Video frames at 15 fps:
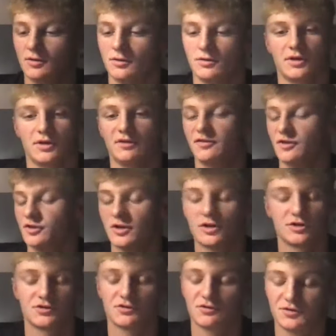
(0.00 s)
if
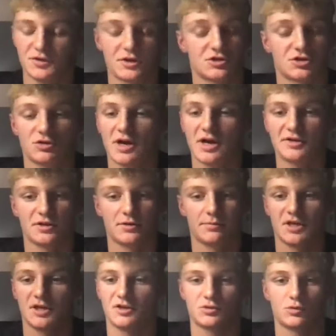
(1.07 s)
there's two guys on me,
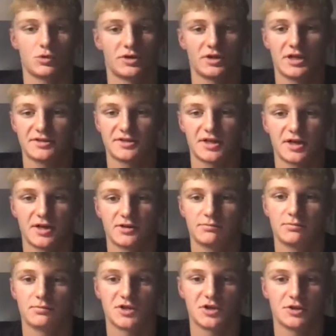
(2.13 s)
there's one less guy on
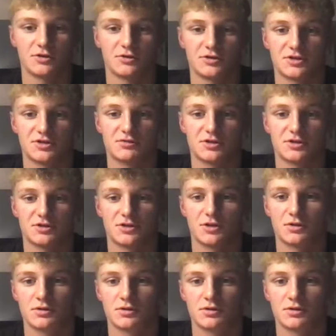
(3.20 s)
the other receivers. So,